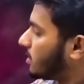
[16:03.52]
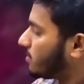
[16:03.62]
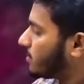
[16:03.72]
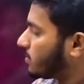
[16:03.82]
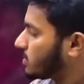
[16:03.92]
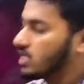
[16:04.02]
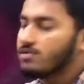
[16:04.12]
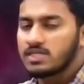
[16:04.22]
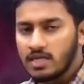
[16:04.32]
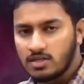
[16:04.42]

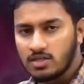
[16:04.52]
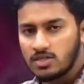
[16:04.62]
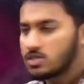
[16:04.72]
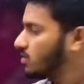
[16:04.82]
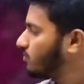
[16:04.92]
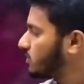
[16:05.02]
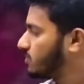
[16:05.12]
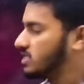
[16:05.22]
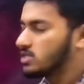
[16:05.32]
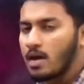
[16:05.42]
receiver's address, which
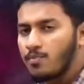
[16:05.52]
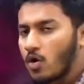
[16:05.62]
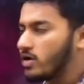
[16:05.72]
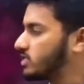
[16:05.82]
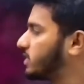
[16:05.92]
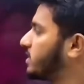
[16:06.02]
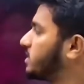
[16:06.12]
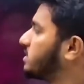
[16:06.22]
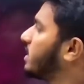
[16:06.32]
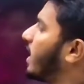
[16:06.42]
means the employer's address,
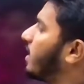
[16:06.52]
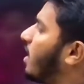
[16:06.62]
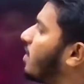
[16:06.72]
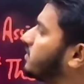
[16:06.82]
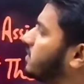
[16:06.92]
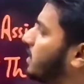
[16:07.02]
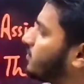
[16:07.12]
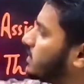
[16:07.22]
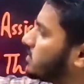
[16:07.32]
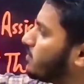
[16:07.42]
and after that we
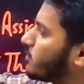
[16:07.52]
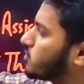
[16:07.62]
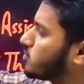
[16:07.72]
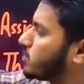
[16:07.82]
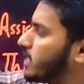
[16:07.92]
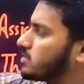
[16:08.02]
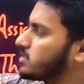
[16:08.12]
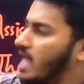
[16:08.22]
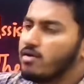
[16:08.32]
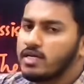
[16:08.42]
are supposed to write the
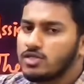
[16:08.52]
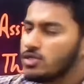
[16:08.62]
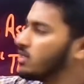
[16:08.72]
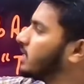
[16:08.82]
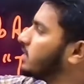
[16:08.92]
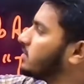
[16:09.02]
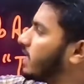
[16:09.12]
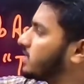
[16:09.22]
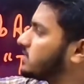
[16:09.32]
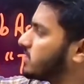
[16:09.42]
salutation that
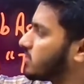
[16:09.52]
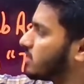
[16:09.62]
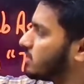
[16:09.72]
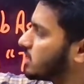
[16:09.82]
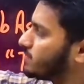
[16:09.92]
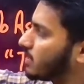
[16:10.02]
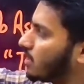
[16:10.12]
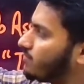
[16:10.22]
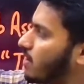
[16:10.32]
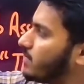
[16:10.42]
is written in this particular
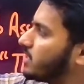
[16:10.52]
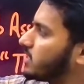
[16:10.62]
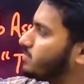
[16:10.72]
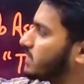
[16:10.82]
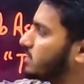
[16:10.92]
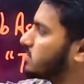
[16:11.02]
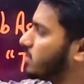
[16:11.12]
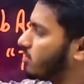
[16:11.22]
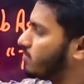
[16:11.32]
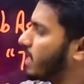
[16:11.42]
format, respected sir
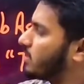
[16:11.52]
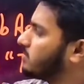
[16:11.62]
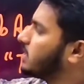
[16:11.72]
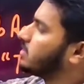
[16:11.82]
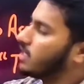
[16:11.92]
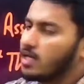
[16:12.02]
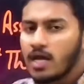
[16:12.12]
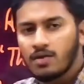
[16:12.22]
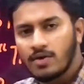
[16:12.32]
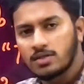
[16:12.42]
or madam. Then again
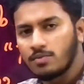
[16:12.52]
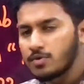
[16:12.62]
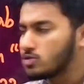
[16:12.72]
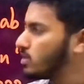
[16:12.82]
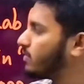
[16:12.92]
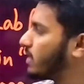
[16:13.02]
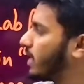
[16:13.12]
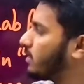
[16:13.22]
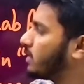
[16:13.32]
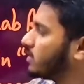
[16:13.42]
we are supposed to leave a
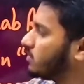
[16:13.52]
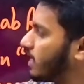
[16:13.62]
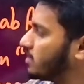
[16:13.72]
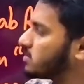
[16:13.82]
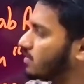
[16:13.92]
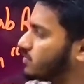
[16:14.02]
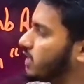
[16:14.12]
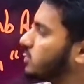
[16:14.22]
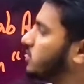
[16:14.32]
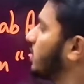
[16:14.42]
line, then
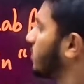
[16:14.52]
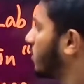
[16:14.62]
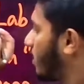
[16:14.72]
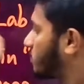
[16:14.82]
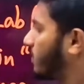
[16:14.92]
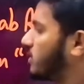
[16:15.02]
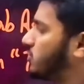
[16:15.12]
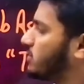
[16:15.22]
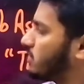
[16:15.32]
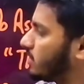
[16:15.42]
subject you have to
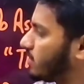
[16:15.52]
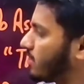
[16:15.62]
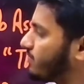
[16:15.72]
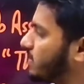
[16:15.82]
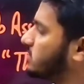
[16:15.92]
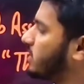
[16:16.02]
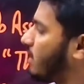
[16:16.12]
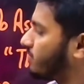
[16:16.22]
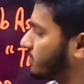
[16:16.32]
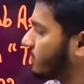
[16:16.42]
mention, then the reference, and
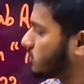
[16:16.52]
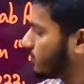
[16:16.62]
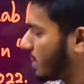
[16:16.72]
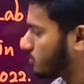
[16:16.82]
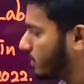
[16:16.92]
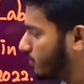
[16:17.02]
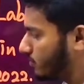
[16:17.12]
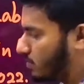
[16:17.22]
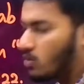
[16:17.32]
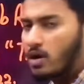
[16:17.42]
after which we have to leave
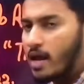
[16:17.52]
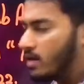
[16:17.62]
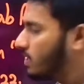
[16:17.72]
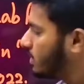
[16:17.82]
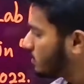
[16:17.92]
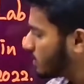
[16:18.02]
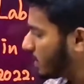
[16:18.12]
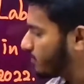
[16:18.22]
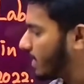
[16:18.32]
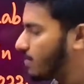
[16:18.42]
one more line, then
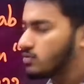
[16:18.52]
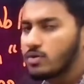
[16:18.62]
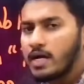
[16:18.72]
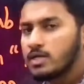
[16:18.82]
we have to write